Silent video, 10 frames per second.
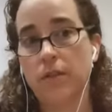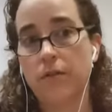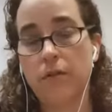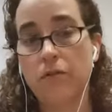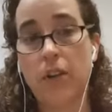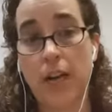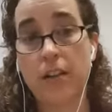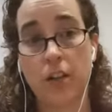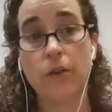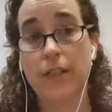for an
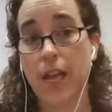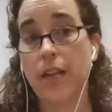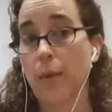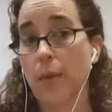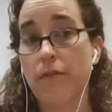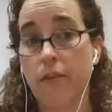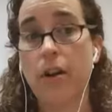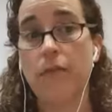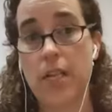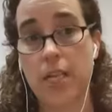adult, say is about 5
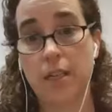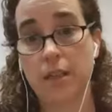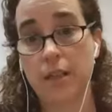years.